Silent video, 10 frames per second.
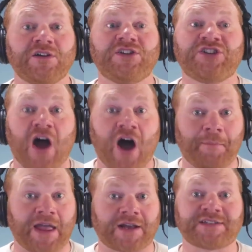
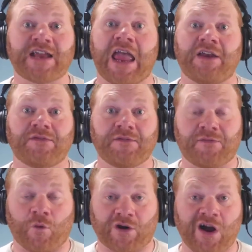topics and
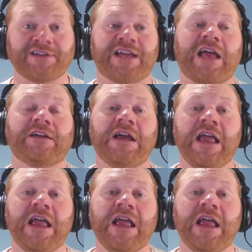for content,